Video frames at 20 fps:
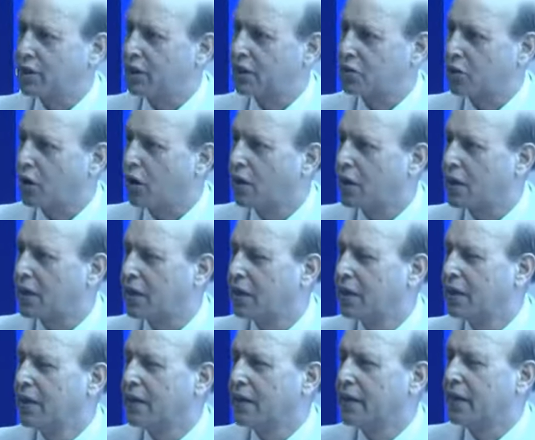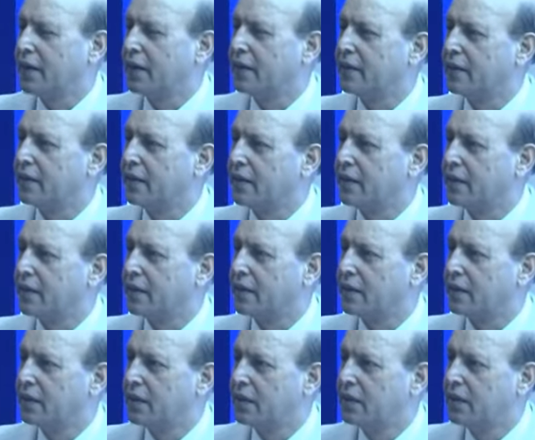talk in
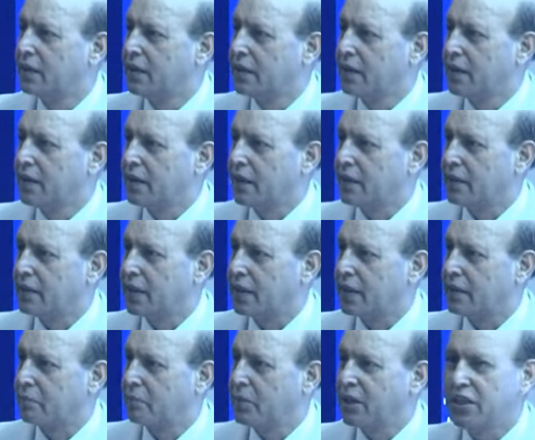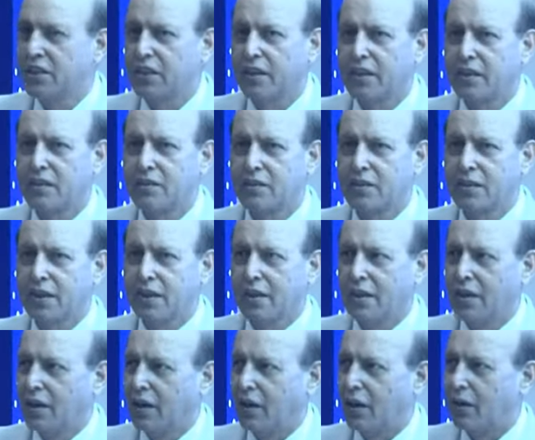their meetings,
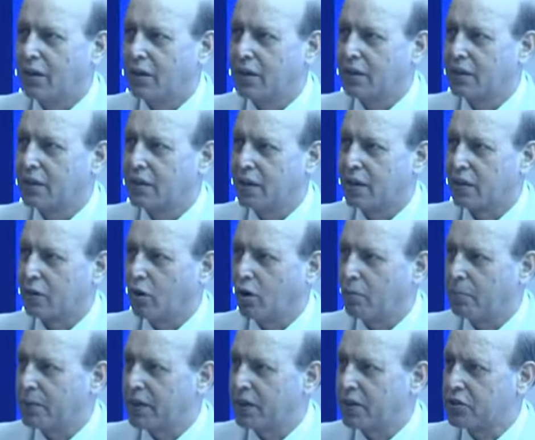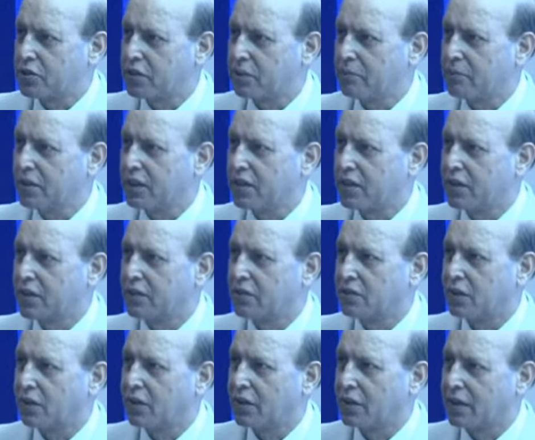or in their corporation meetings,
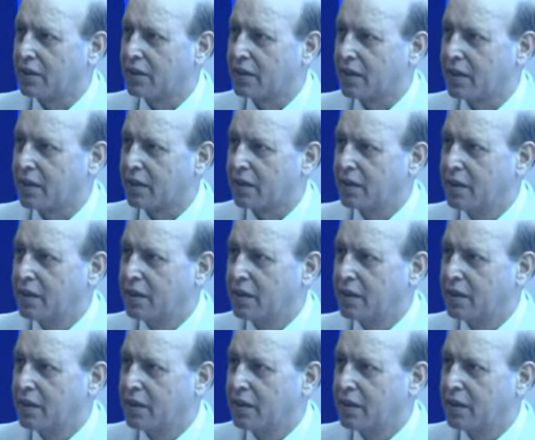or in their